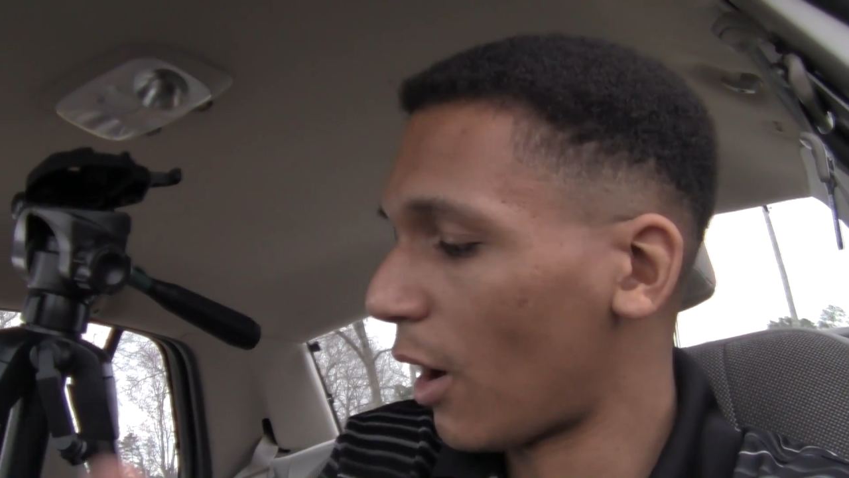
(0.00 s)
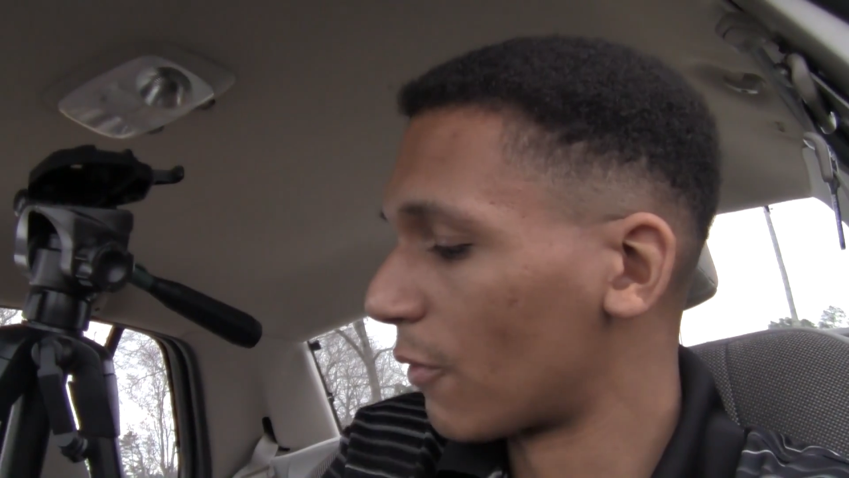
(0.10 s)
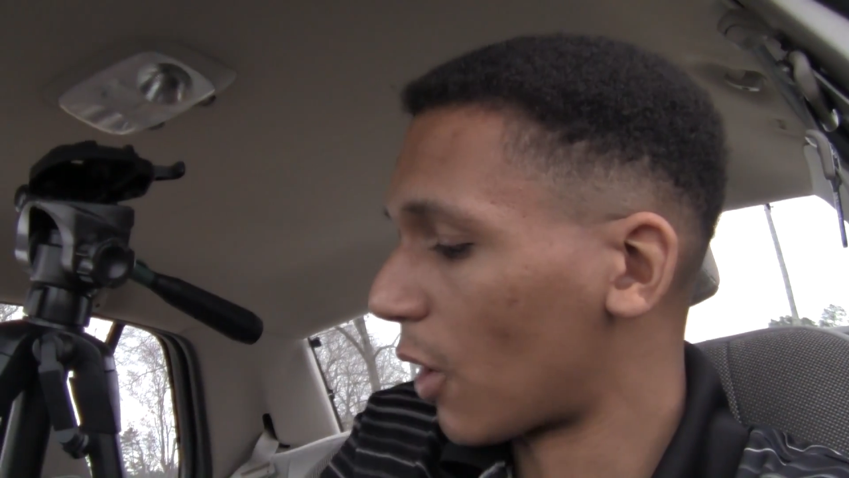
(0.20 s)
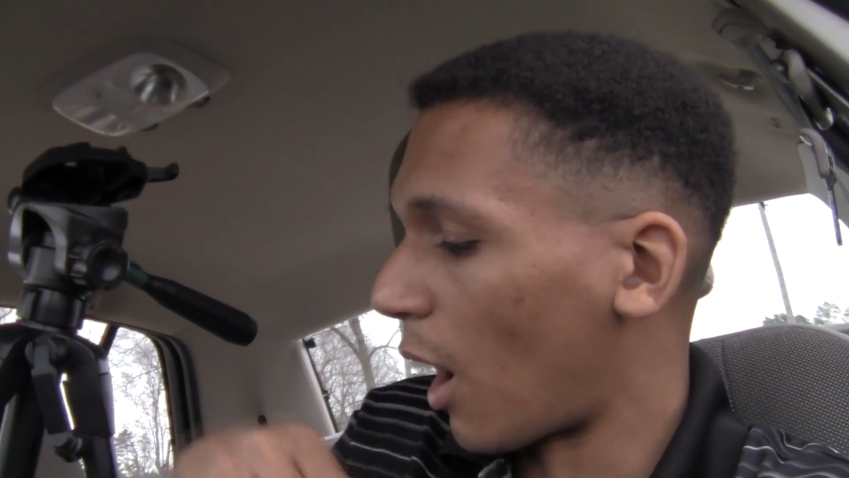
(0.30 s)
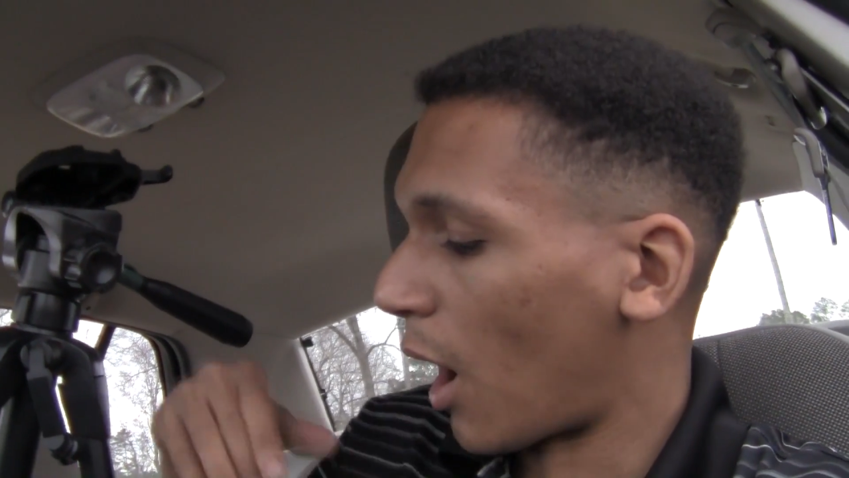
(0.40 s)

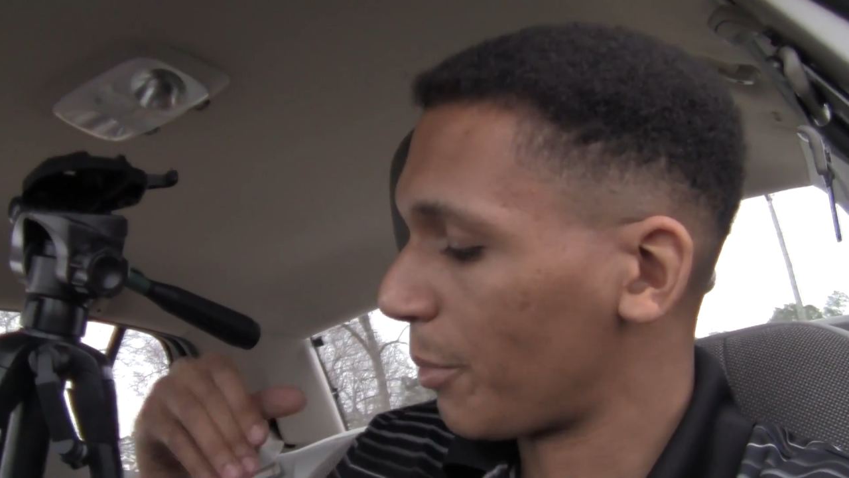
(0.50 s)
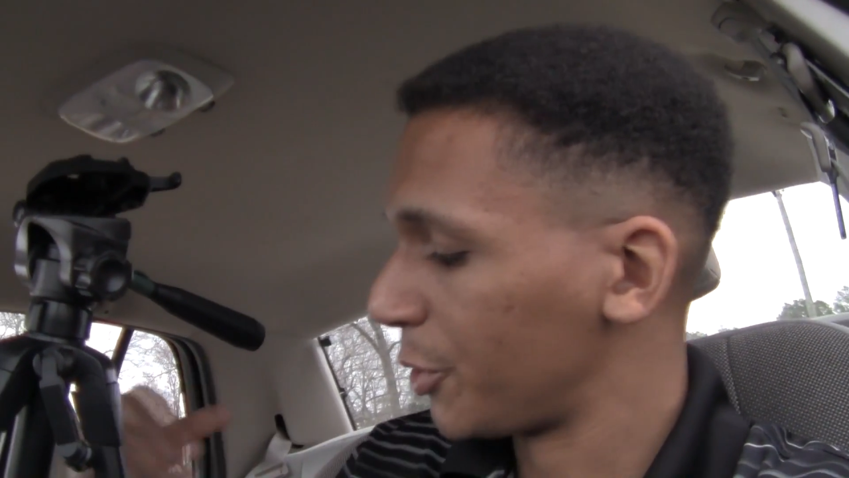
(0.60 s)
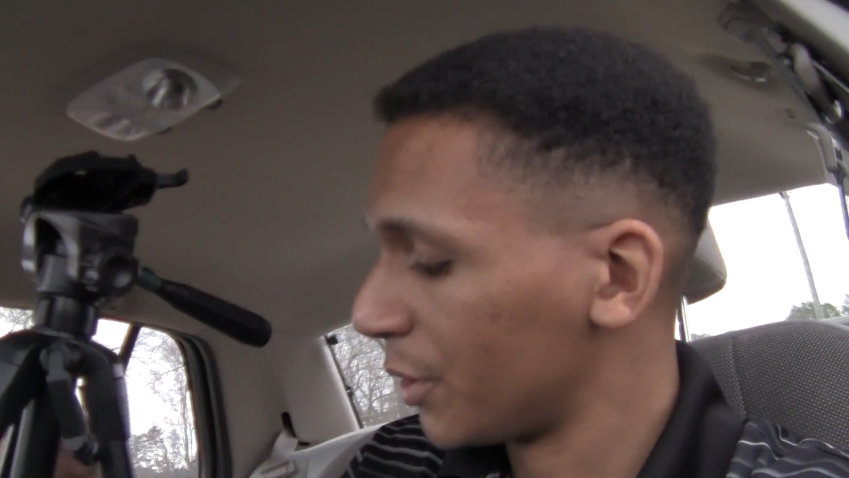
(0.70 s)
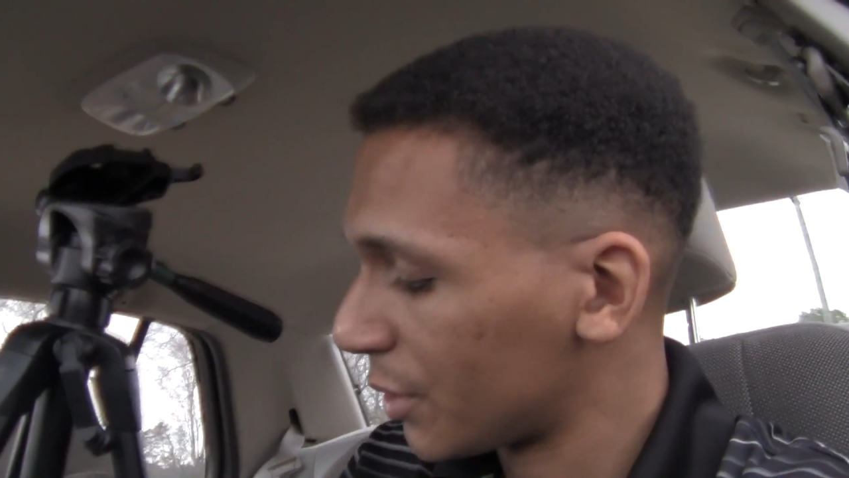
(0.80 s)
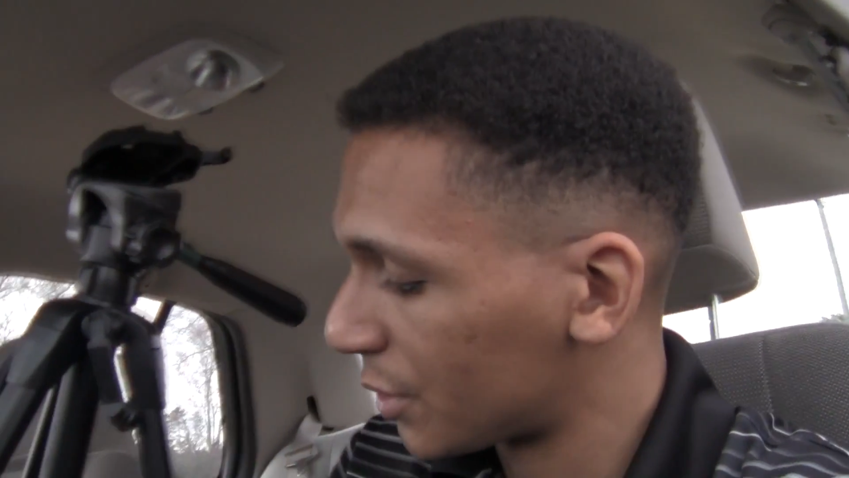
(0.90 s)
other
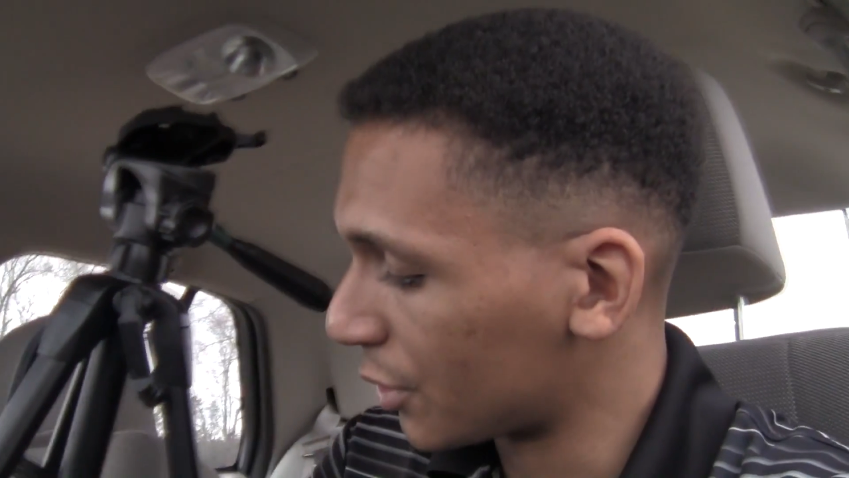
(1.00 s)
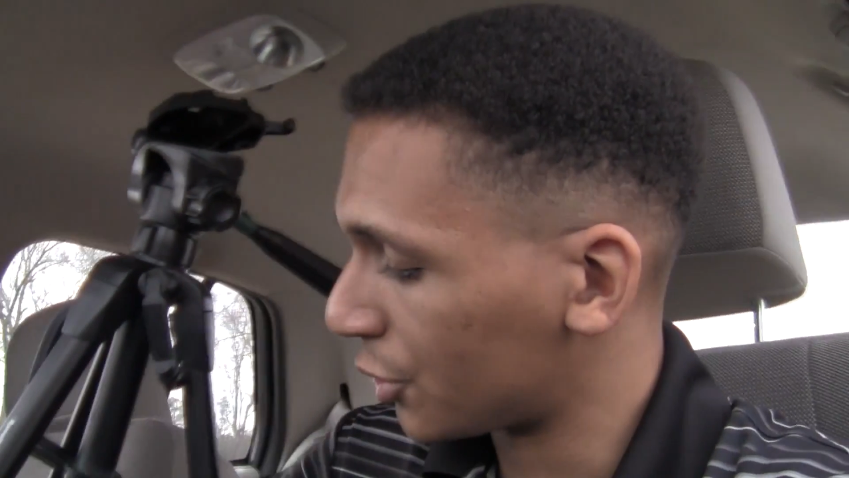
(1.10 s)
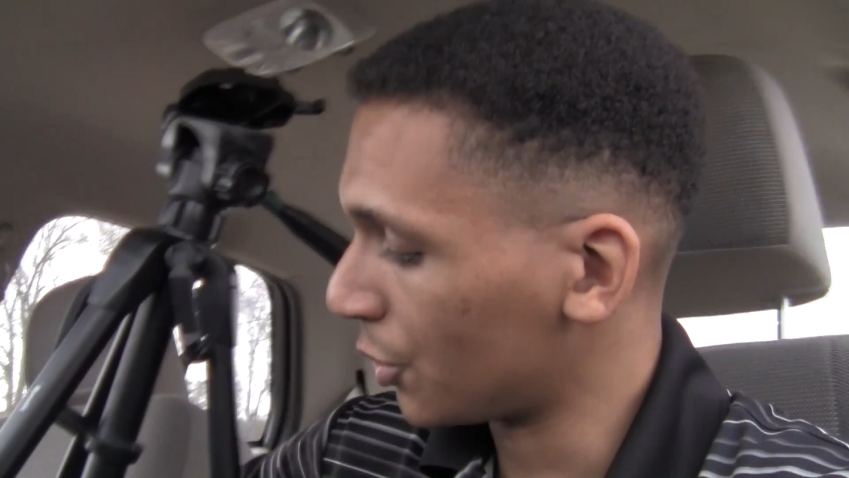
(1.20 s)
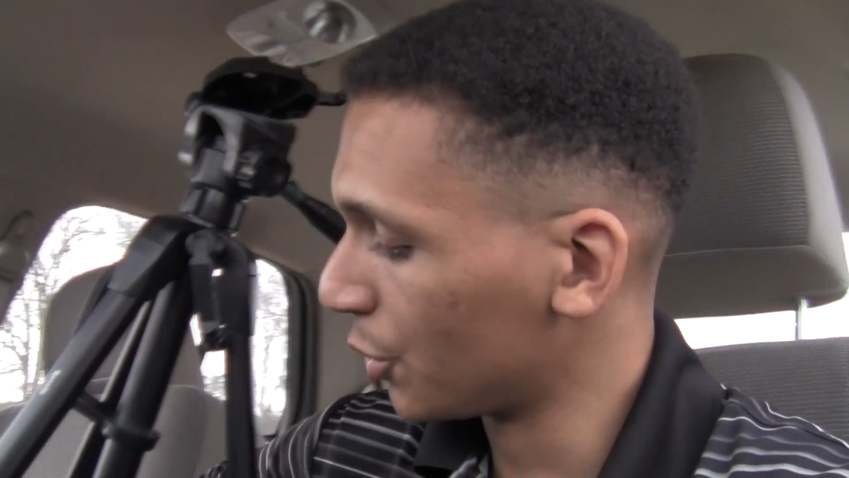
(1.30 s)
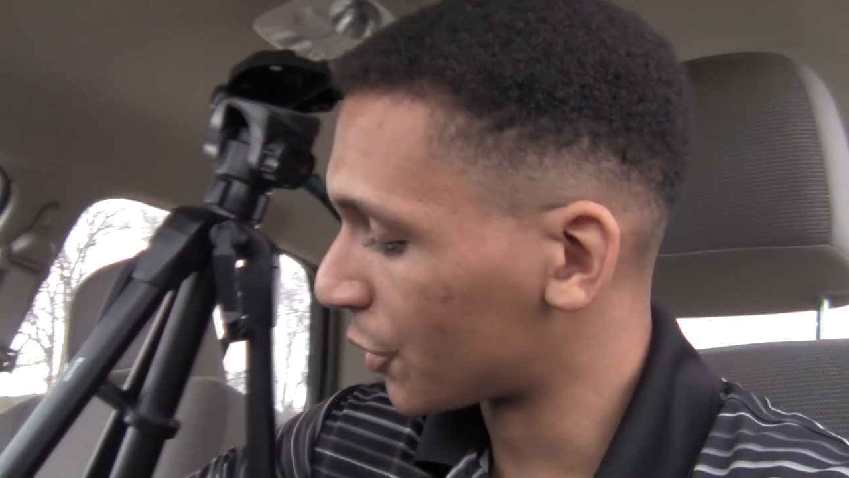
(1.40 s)
options to
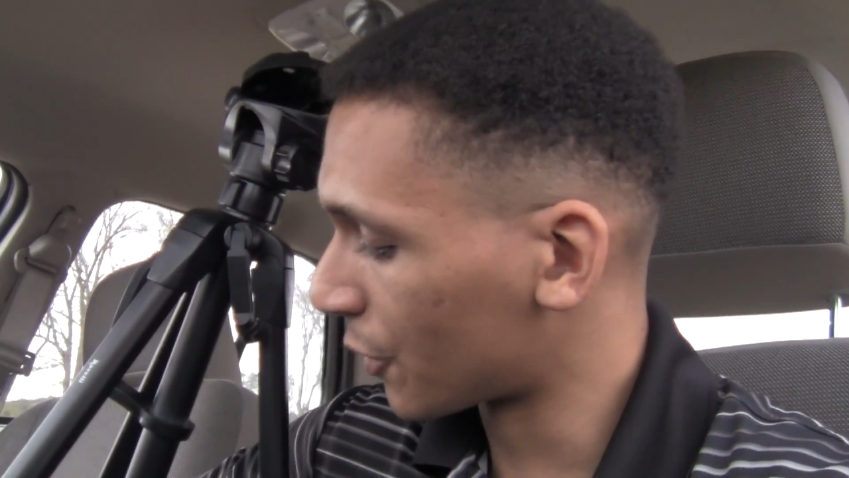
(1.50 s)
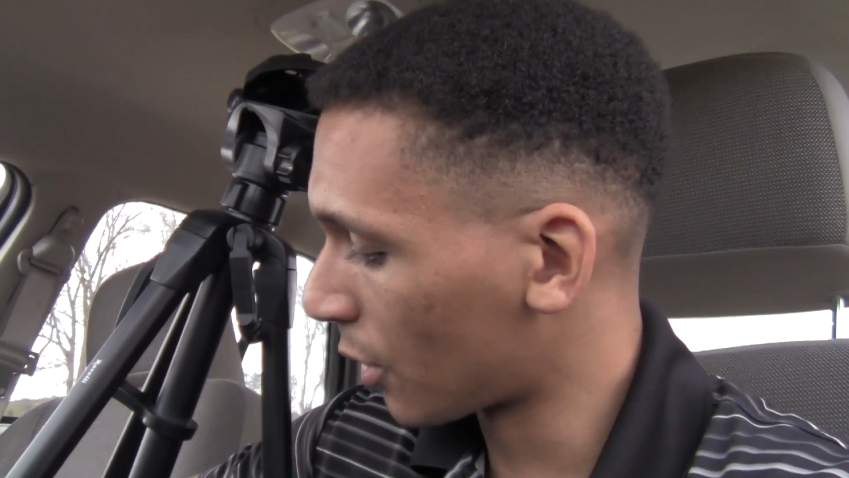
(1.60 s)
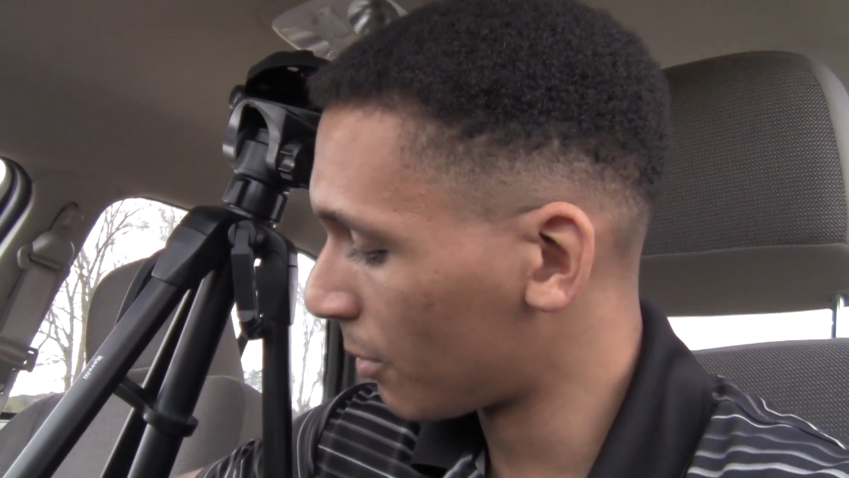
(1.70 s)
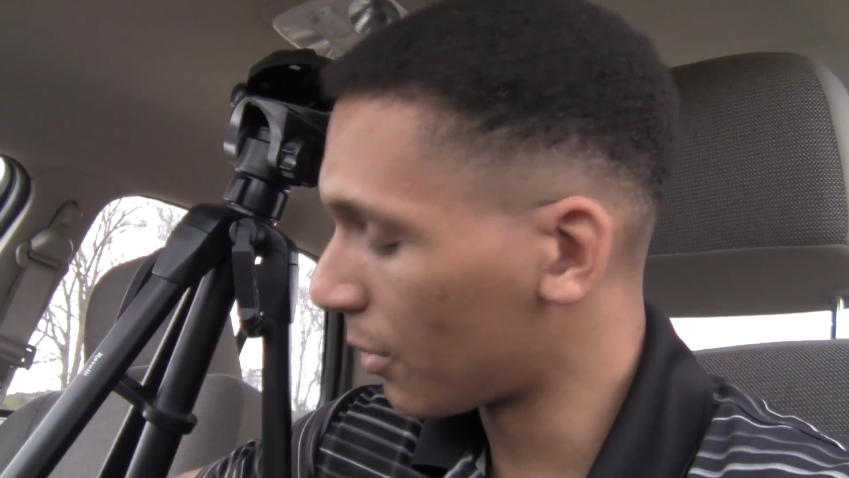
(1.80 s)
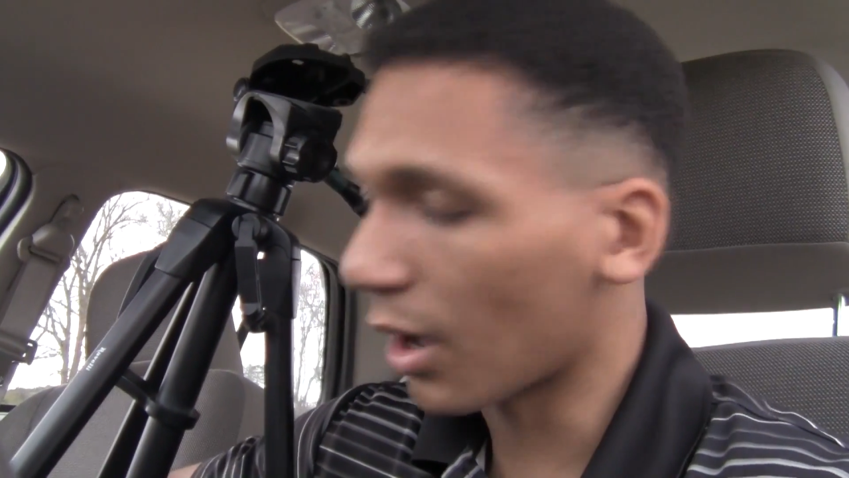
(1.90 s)
choose
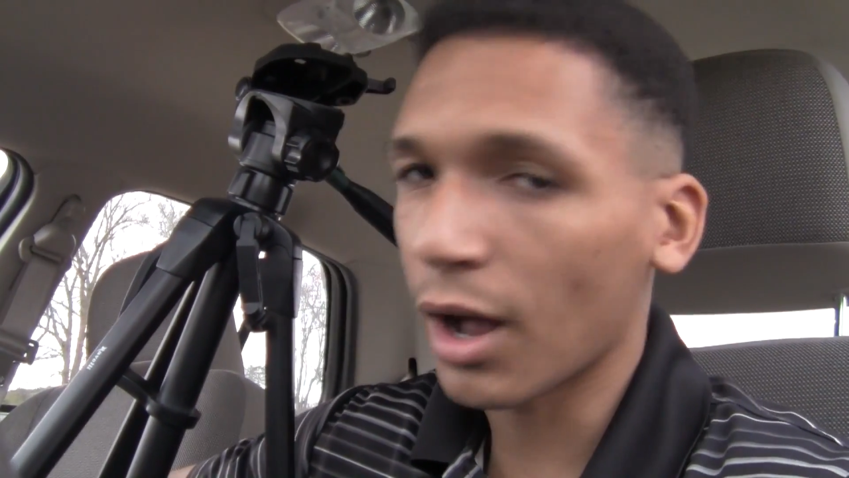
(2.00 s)
from.